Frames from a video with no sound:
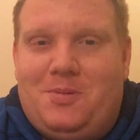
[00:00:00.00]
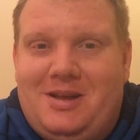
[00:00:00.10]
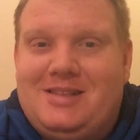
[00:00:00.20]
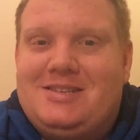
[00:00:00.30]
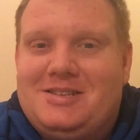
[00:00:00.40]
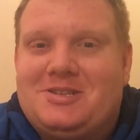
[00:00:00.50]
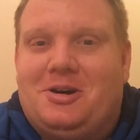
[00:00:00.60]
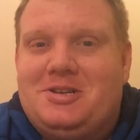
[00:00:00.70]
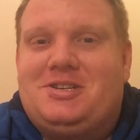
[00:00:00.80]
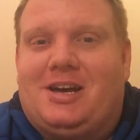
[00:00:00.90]
we're dropping into the
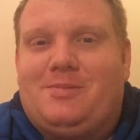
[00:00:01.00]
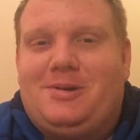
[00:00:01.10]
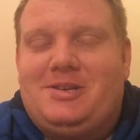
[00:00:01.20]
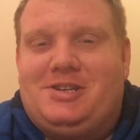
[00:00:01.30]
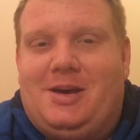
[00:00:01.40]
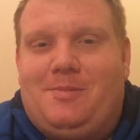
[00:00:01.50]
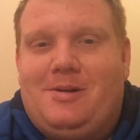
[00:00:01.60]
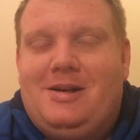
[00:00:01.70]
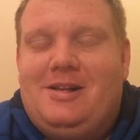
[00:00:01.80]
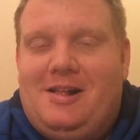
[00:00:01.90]
Scottish
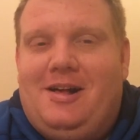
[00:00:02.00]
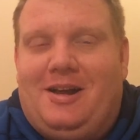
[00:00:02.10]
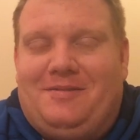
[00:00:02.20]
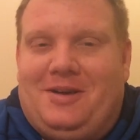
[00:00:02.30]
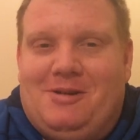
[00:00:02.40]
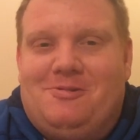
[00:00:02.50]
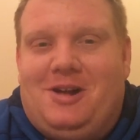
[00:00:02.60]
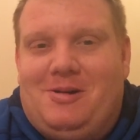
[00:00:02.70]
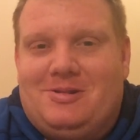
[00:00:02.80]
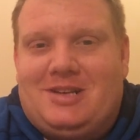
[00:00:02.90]
Championship, and I think
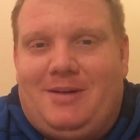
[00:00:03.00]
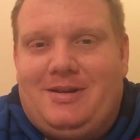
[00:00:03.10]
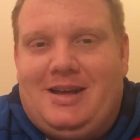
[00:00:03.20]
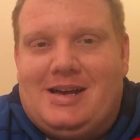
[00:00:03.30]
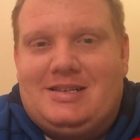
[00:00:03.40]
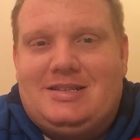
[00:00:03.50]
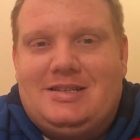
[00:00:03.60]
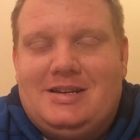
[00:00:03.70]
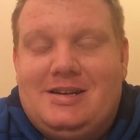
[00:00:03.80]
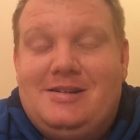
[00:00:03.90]
you all know what's coming
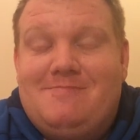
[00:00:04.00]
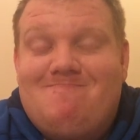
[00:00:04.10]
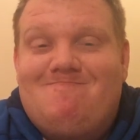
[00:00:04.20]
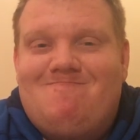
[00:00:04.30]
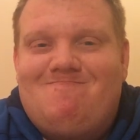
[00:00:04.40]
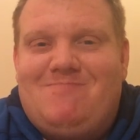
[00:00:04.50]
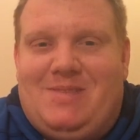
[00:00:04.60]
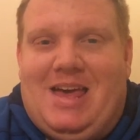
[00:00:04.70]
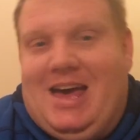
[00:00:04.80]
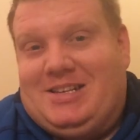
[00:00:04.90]
next.
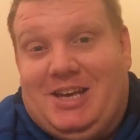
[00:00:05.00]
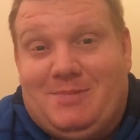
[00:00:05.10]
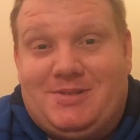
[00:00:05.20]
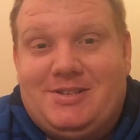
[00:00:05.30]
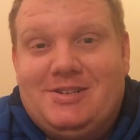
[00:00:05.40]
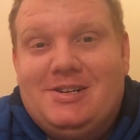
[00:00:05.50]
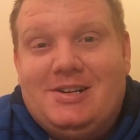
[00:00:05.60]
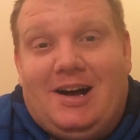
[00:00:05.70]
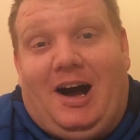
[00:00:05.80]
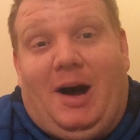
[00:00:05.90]
Yeah, it's Hibs.
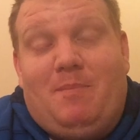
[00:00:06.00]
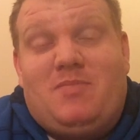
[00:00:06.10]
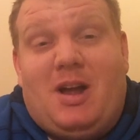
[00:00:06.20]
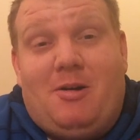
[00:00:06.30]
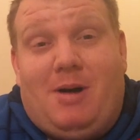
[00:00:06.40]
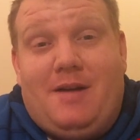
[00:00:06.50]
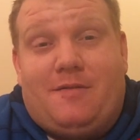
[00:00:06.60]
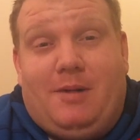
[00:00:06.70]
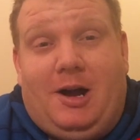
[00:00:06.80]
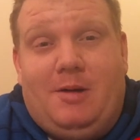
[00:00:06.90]
They're
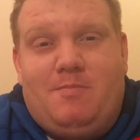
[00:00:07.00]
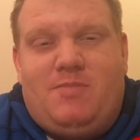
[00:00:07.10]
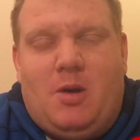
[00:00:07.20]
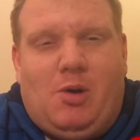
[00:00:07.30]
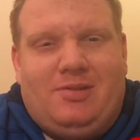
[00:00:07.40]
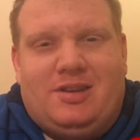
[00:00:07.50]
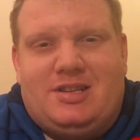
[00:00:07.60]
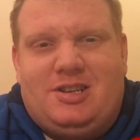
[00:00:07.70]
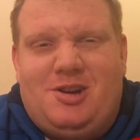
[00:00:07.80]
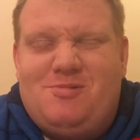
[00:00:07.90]
away from home. They're
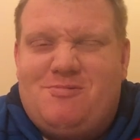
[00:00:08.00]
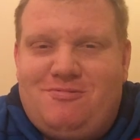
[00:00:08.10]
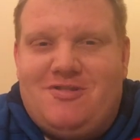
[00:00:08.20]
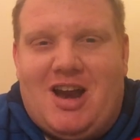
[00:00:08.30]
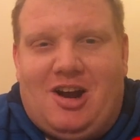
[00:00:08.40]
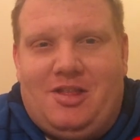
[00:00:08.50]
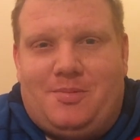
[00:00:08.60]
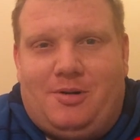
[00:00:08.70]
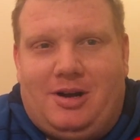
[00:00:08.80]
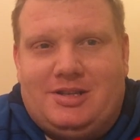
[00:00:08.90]
1-2. Really
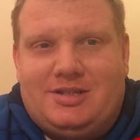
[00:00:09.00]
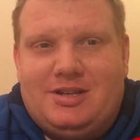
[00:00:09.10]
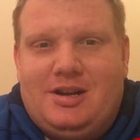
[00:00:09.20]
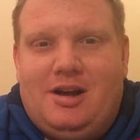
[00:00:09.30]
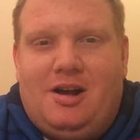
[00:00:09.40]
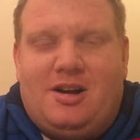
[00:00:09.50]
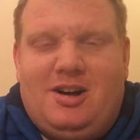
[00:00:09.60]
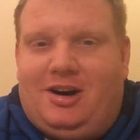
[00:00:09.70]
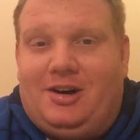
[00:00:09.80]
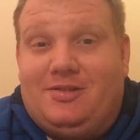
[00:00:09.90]
like the price.
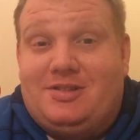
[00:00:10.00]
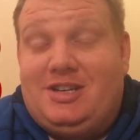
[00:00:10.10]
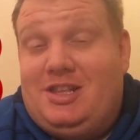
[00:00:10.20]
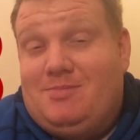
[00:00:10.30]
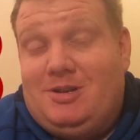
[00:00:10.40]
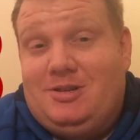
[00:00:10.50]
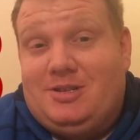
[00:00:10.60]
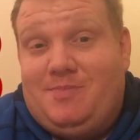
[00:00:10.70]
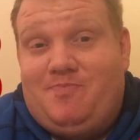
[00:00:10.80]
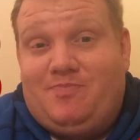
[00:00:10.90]
Can't see them
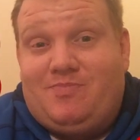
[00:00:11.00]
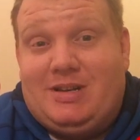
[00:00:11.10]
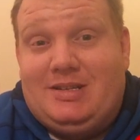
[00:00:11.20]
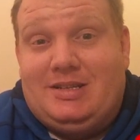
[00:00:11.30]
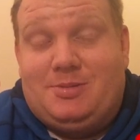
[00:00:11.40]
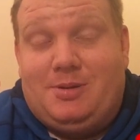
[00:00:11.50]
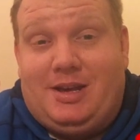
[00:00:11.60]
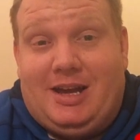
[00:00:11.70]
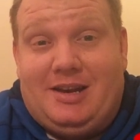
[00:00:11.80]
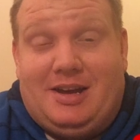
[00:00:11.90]
losing
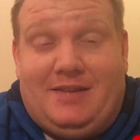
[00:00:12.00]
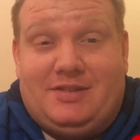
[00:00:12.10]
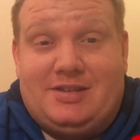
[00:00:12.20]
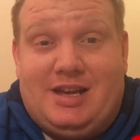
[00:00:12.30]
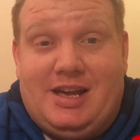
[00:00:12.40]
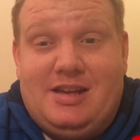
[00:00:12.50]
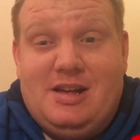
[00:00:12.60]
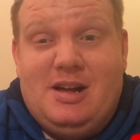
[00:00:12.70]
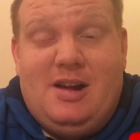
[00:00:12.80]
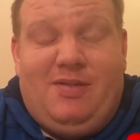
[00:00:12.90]
this weekend, I have to
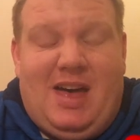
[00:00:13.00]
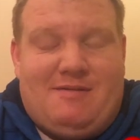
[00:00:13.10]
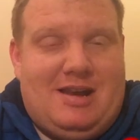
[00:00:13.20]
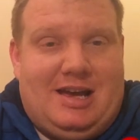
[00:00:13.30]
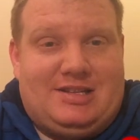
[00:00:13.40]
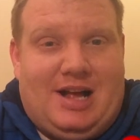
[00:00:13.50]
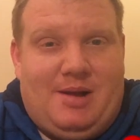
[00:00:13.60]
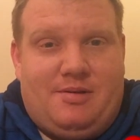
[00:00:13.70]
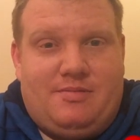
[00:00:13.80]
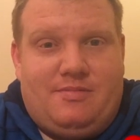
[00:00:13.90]
say. They haven't let
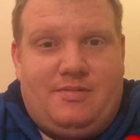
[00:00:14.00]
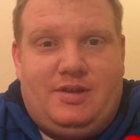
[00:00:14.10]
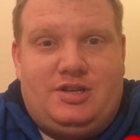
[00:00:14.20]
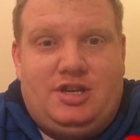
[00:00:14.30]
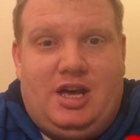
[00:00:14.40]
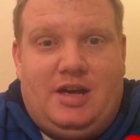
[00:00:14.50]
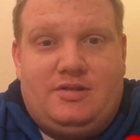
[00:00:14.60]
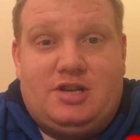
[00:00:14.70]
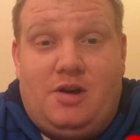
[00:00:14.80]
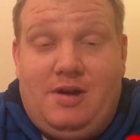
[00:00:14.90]
us down this
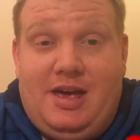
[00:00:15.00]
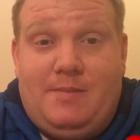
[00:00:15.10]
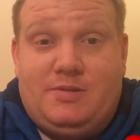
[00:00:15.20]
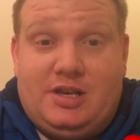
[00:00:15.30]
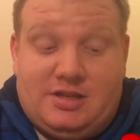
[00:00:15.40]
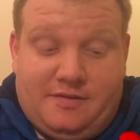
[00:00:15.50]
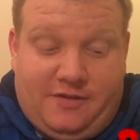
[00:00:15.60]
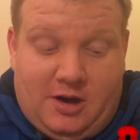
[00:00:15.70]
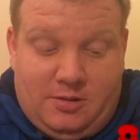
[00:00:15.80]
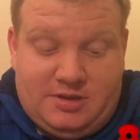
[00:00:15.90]
year. So Hibs
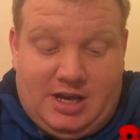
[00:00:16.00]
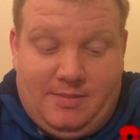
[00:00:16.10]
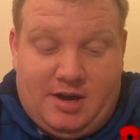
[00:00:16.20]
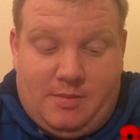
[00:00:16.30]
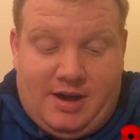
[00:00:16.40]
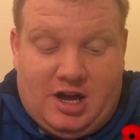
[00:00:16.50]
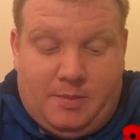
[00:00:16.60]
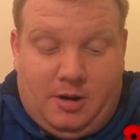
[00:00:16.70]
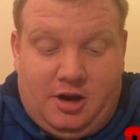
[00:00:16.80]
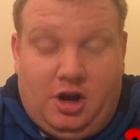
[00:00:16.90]
is the final team going to
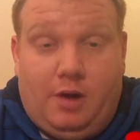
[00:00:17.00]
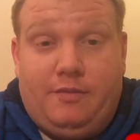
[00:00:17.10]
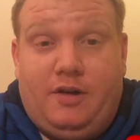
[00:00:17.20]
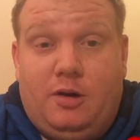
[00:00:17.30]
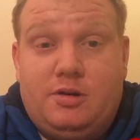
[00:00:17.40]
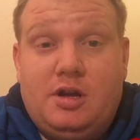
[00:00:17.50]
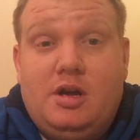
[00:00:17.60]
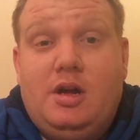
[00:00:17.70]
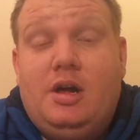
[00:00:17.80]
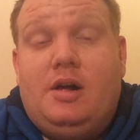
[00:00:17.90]
make up our
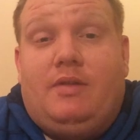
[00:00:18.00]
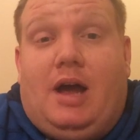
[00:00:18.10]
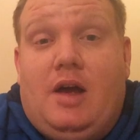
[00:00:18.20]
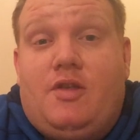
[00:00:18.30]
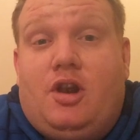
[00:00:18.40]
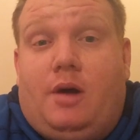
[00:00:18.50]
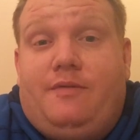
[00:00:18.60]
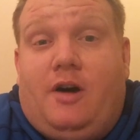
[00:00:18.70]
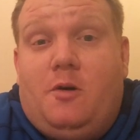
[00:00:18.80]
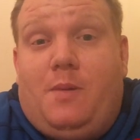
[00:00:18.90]
ninefold. Now, the
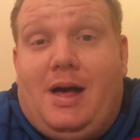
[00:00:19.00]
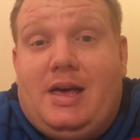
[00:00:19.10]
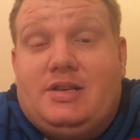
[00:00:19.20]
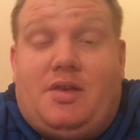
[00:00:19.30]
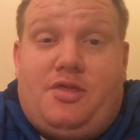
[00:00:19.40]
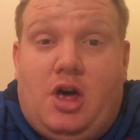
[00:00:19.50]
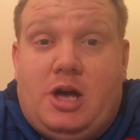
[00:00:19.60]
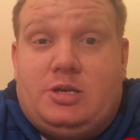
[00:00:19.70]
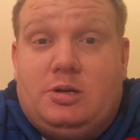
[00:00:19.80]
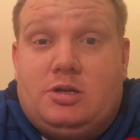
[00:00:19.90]
ninefold pays
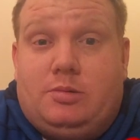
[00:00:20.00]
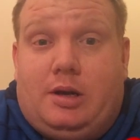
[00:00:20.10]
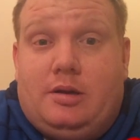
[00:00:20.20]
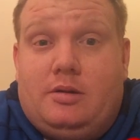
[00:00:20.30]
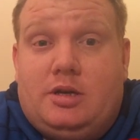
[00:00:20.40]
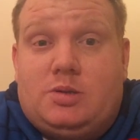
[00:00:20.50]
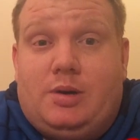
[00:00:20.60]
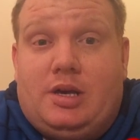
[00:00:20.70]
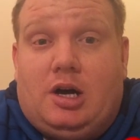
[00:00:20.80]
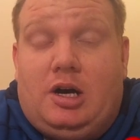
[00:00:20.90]
32-1
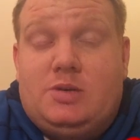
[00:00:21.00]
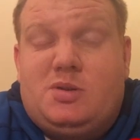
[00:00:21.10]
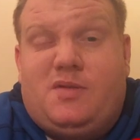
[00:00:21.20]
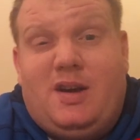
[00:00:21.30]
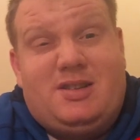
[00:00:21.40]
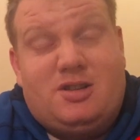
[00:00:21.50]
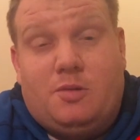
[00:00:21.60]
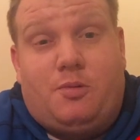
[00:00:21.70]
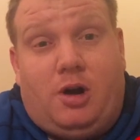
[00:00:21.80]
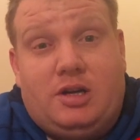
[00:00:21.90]
this week, guys, which I think
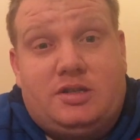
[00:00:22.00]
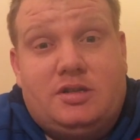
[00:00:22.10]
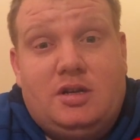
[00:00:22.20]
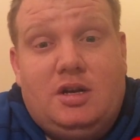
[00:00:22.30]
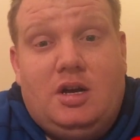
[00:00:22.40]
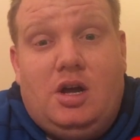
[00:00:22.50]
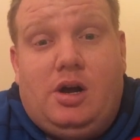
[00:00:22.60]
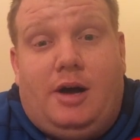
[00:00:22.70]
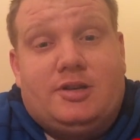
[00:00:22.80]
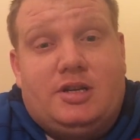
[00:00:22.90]
is a good price.
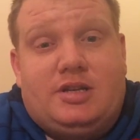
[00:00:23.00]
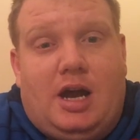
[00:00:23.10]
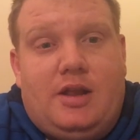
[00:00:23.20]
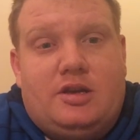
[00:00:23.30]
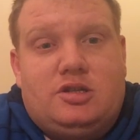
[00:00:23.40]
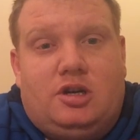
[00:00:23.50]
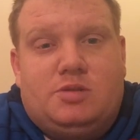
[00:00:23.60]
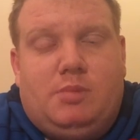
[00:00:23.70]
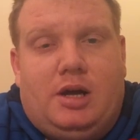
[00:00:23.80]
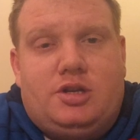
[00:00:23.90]
I was going to say, there's
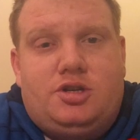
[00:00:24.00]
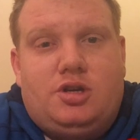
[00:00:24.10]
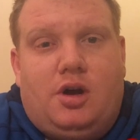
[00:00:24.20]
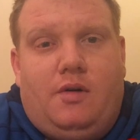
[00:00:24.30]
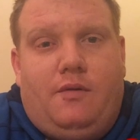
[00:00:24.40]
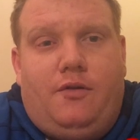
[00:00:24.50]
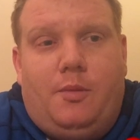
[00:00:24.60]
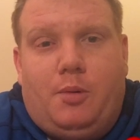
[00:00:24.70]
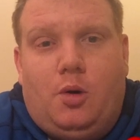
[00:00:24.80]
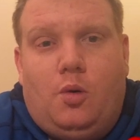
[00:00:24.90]
not as much
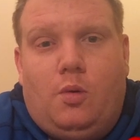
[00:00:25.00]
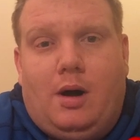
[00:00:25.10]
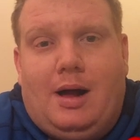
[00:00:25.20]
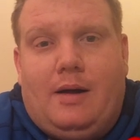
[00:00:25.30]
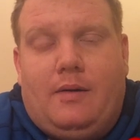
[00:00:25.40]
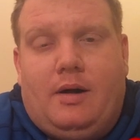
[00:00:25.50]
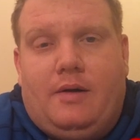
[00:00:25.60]
football